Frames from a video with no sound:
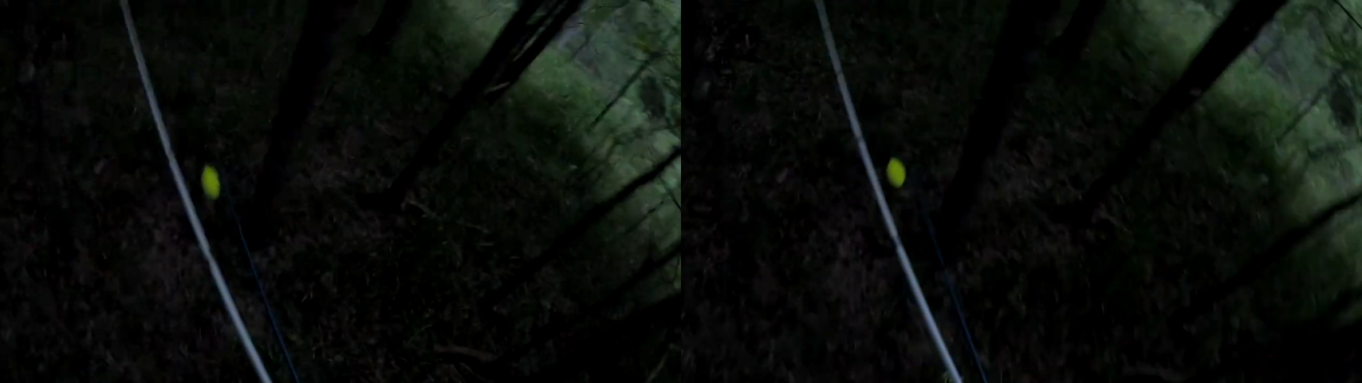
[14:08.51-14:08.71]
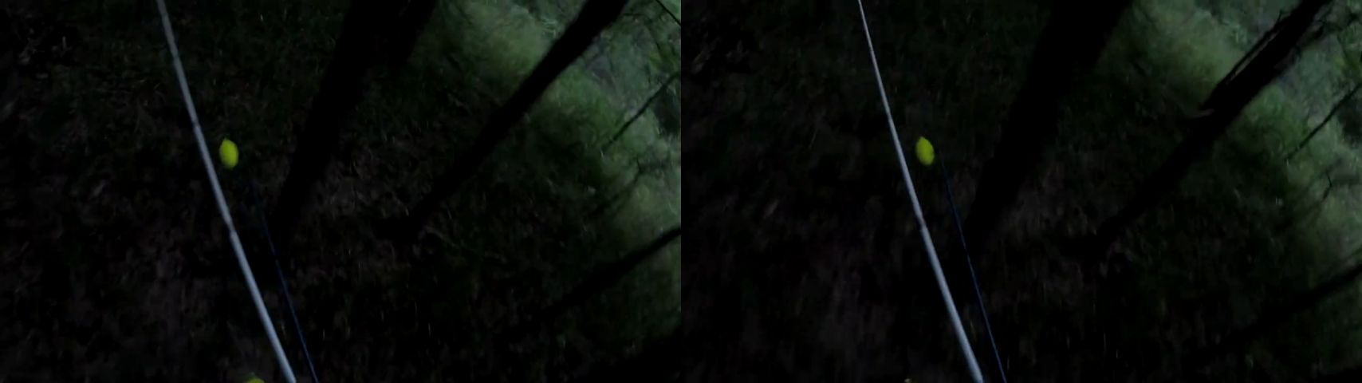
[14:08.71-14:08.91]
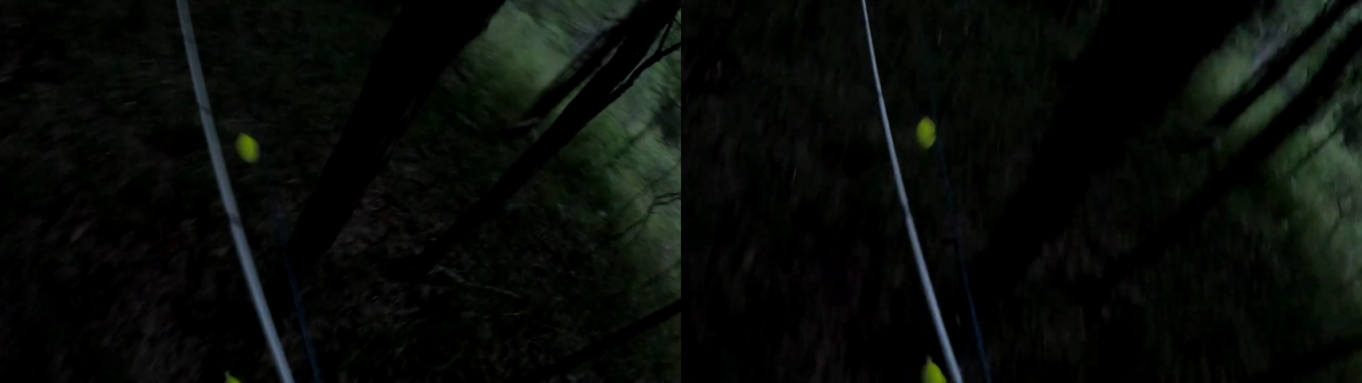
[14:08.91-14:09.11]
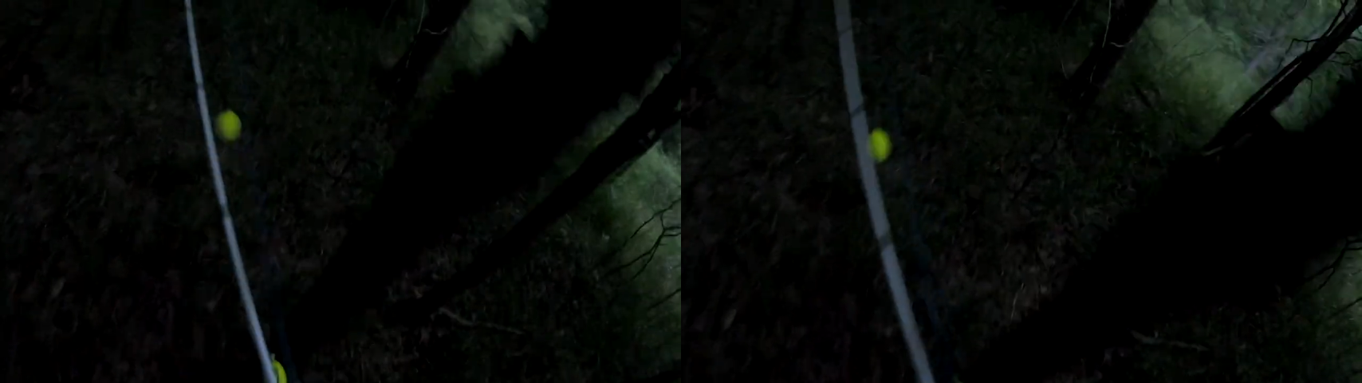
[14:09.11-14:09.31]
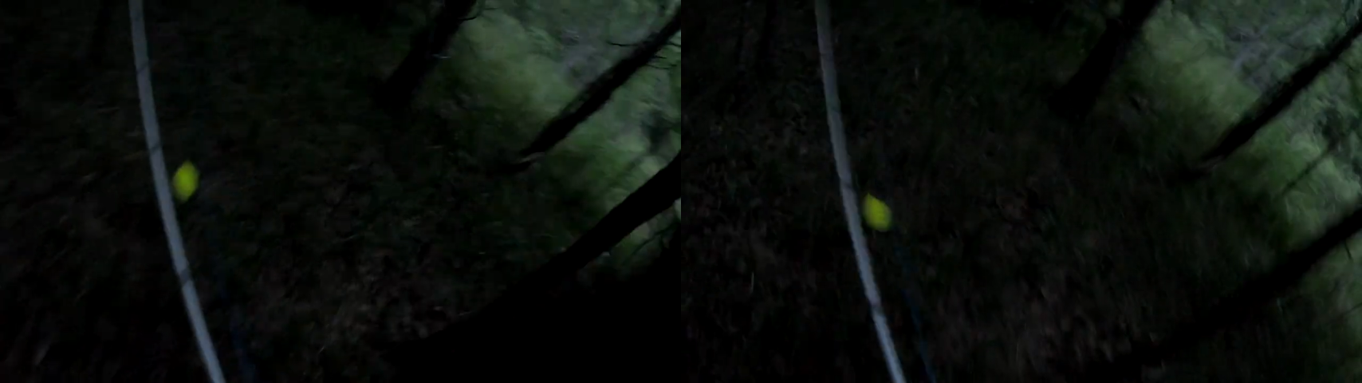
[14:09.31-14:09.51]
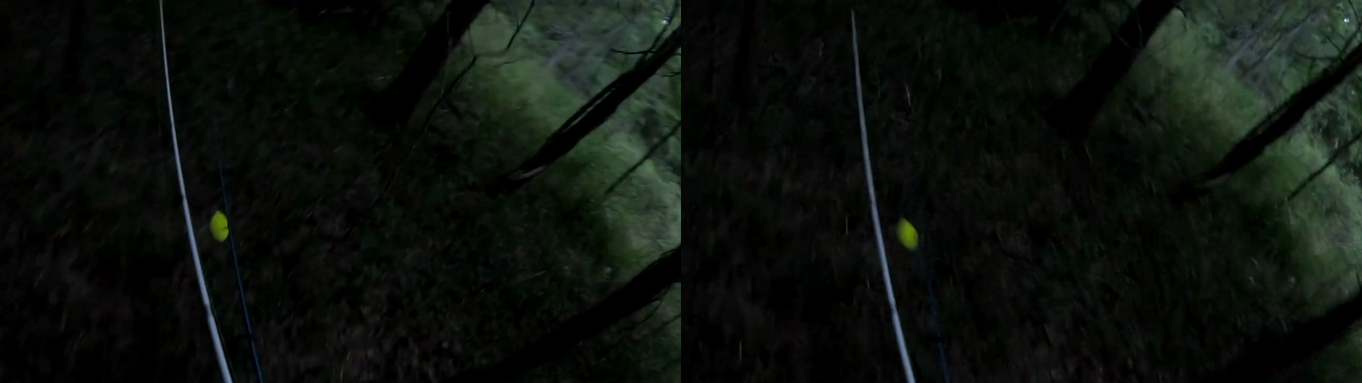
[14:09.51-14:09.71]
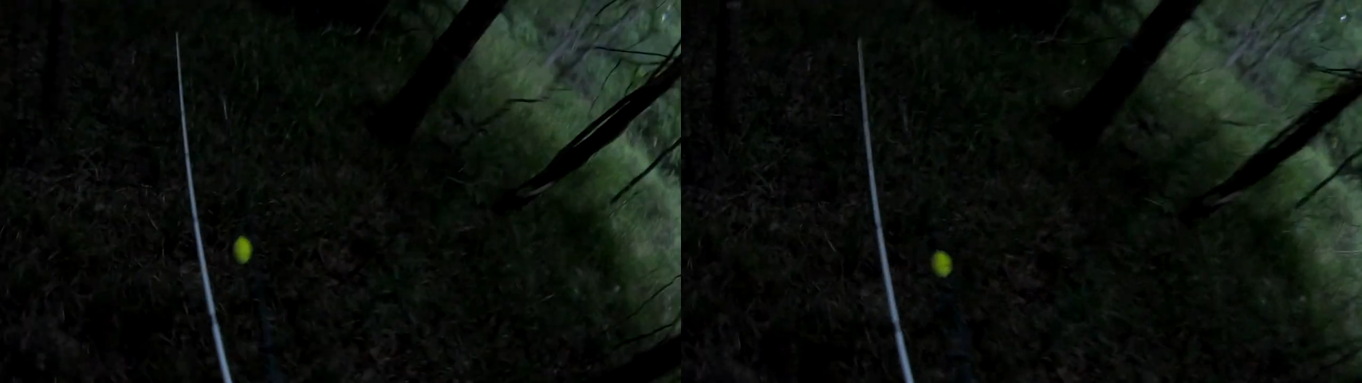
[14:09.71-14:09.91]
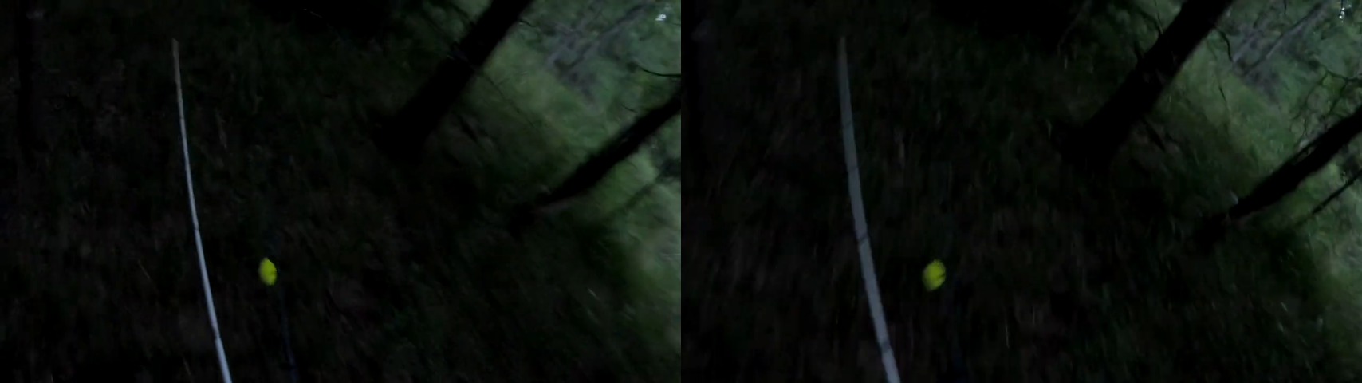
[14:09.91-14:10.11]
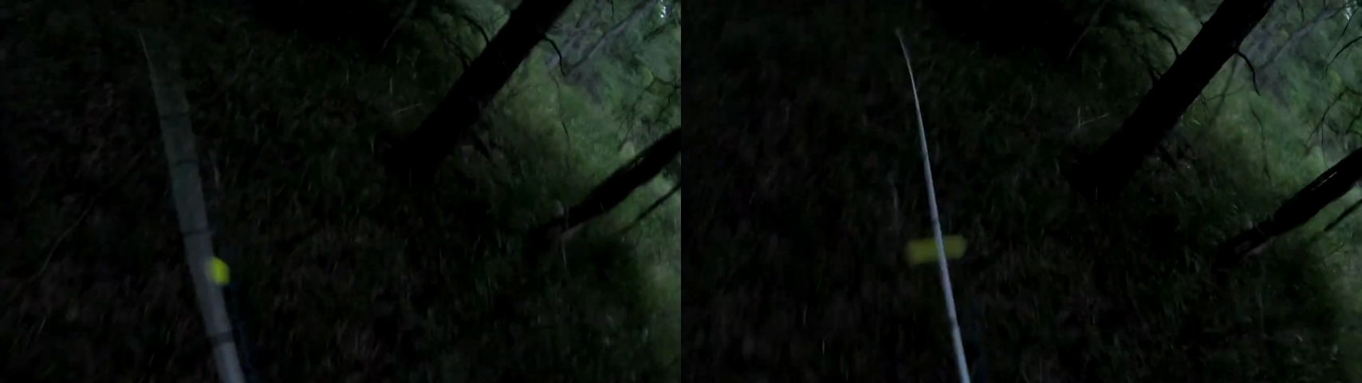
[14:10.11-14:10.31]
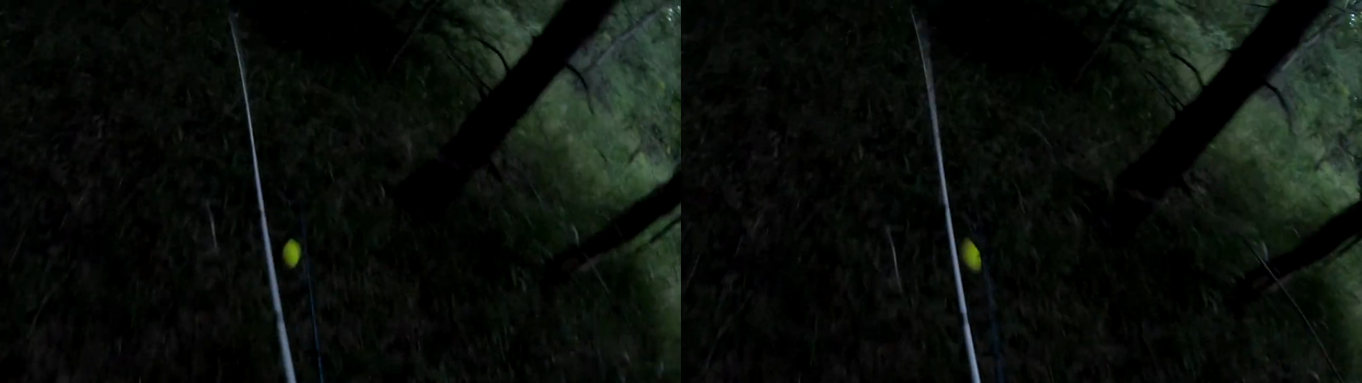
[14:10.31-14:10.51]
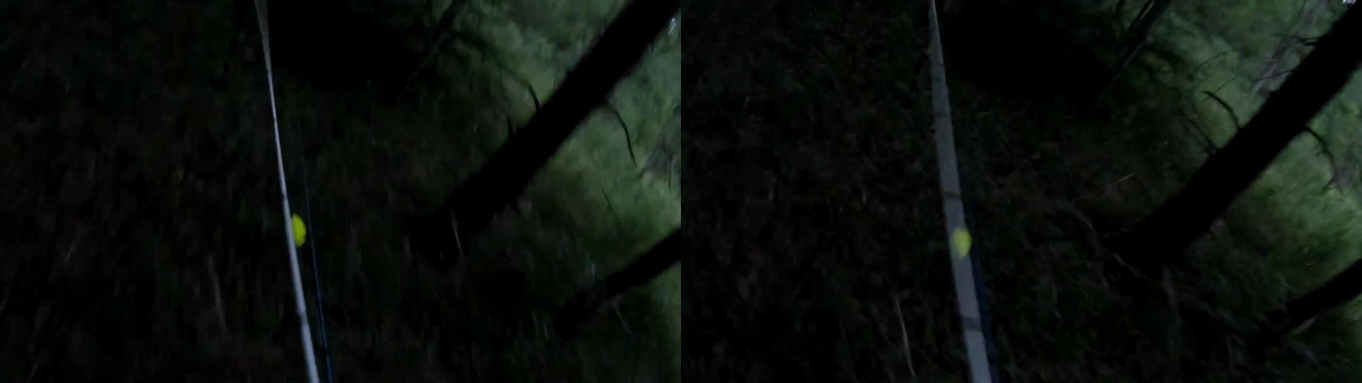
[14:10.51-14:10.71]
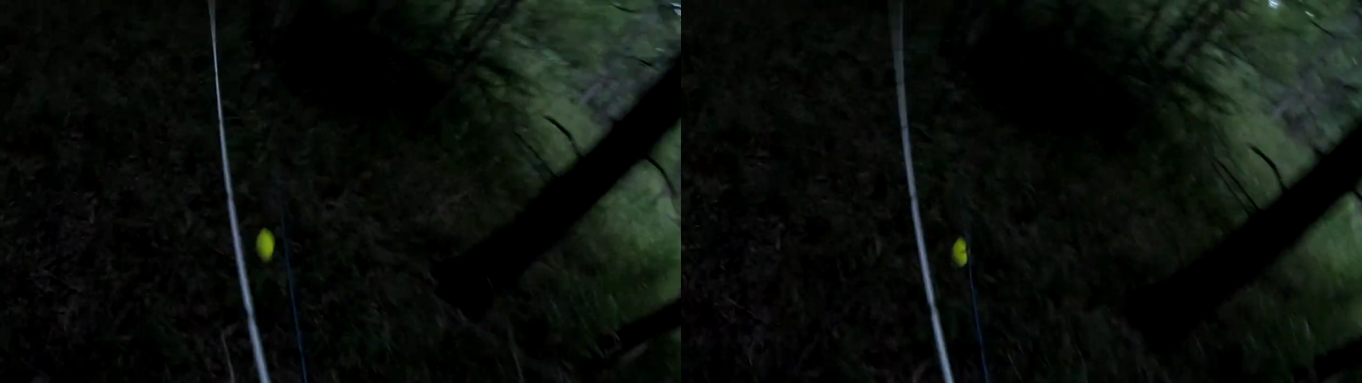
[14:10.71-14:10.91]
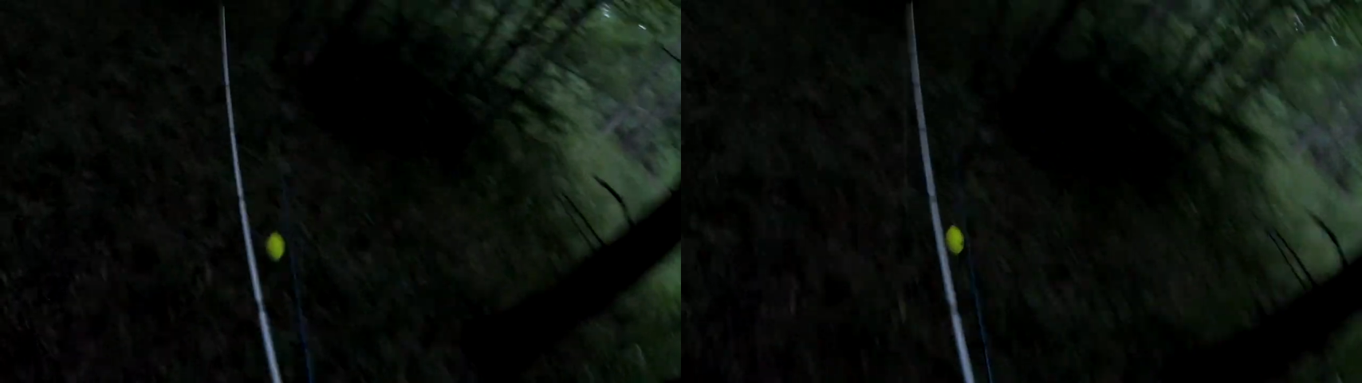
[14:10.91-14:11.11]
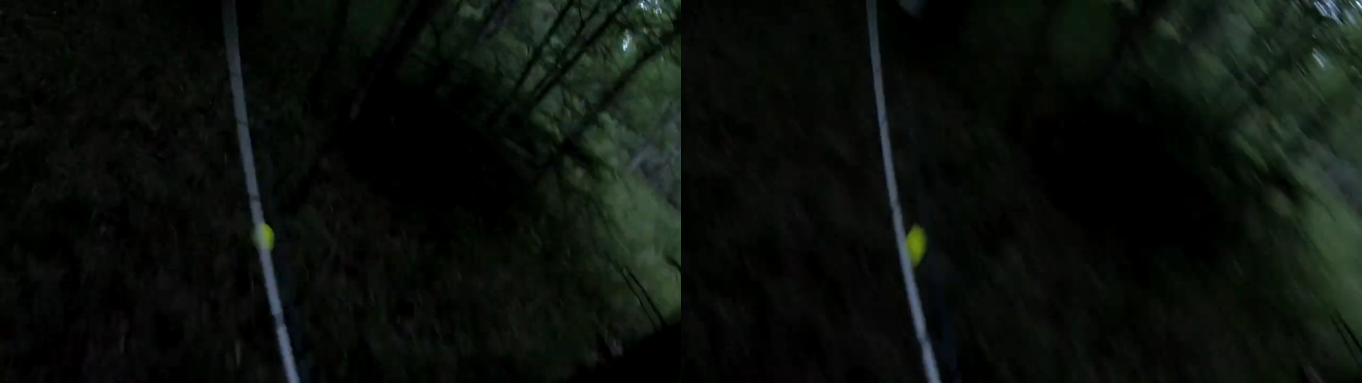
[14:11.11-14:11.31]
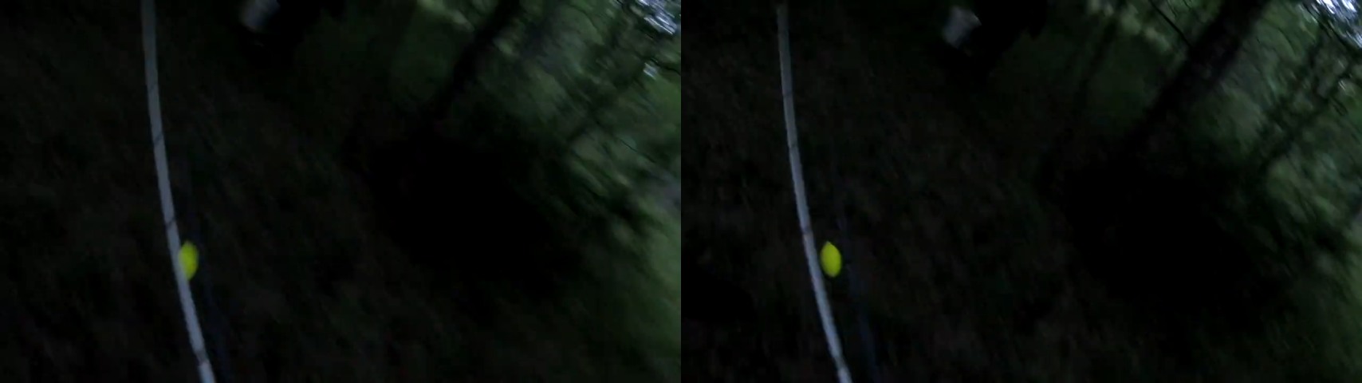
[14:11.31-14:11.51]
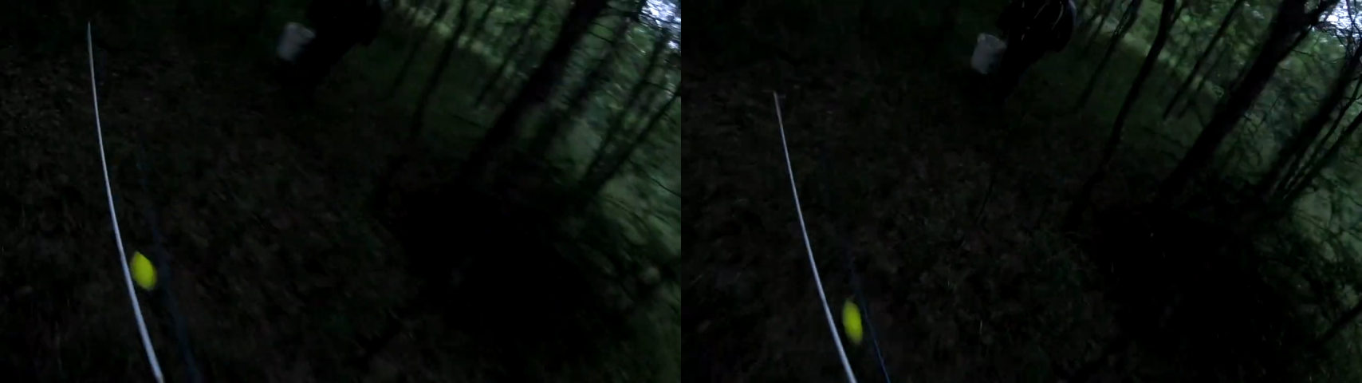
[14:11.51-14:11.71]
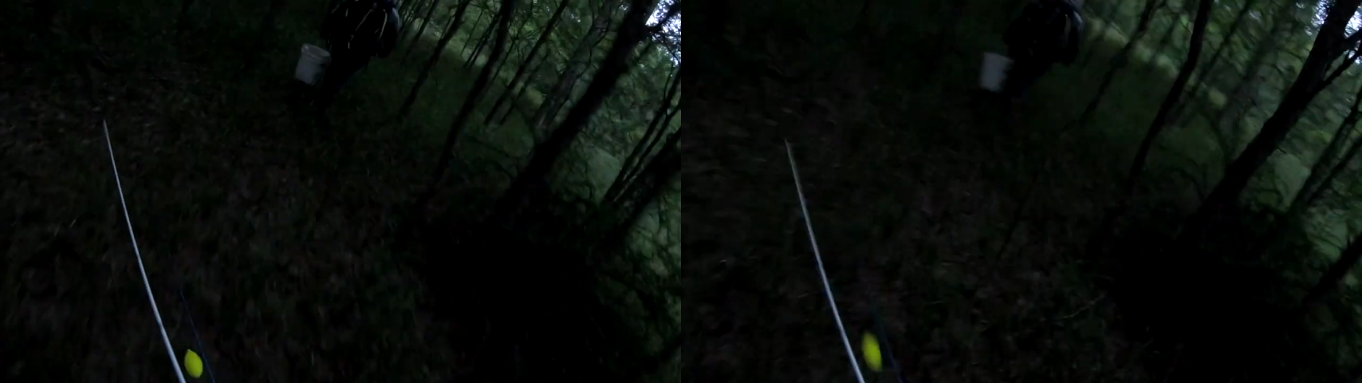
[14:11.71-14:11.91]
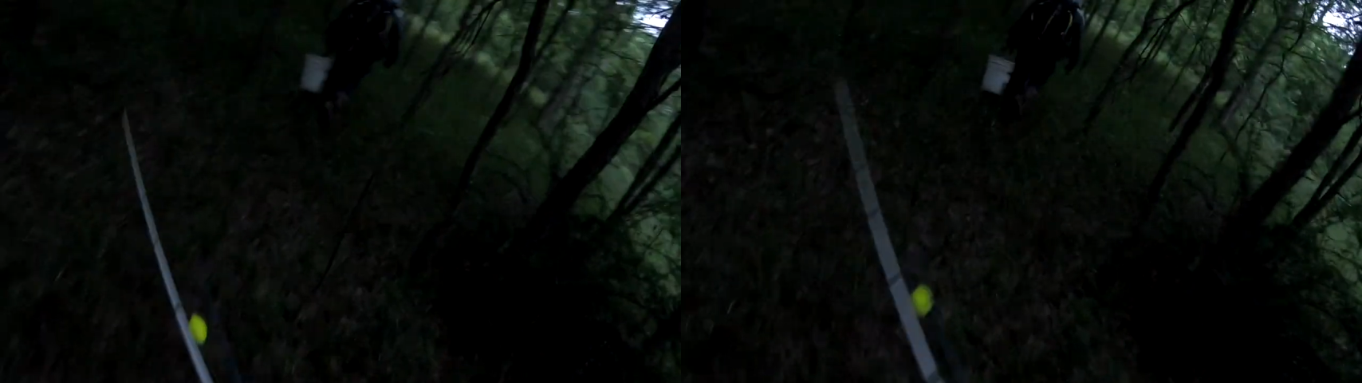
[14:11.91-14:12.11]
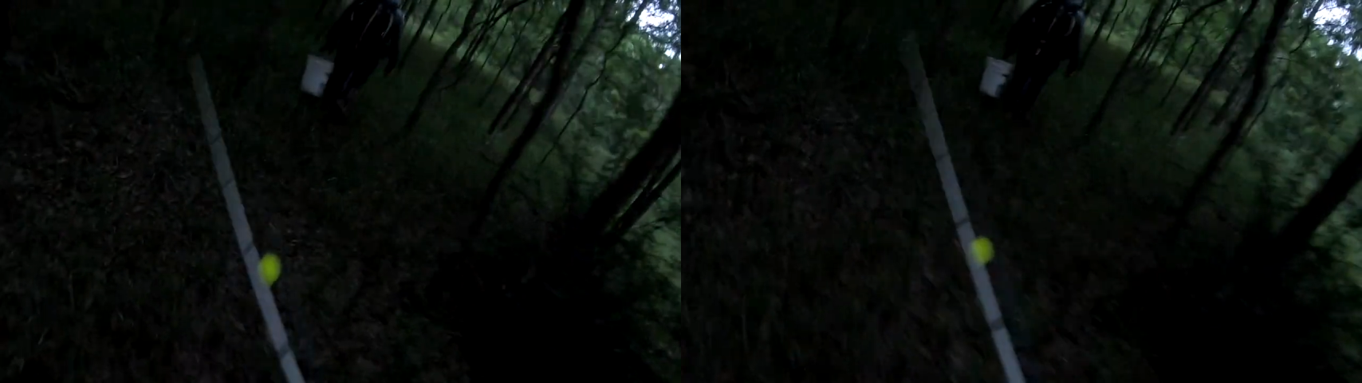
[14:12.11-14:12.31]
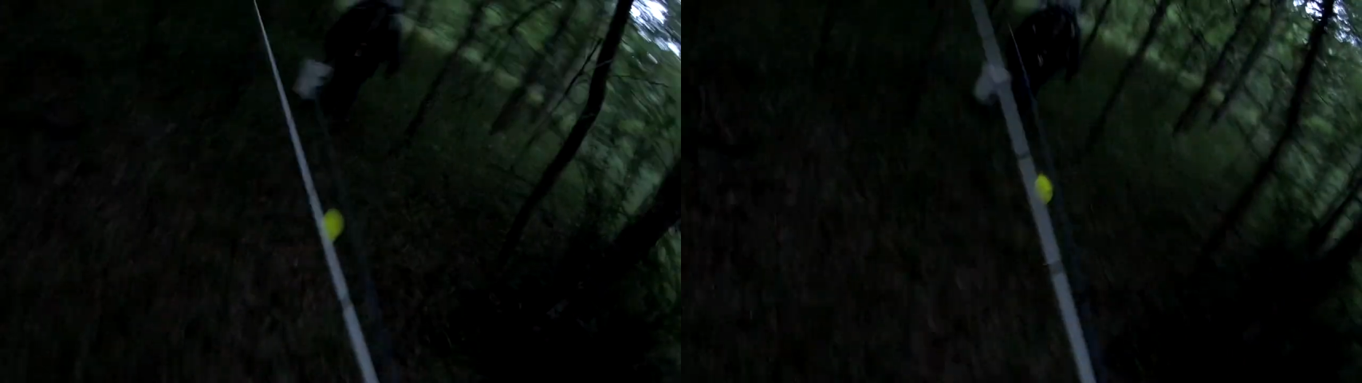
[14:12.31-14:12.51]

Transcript: No face is visible, so there are no lips to read.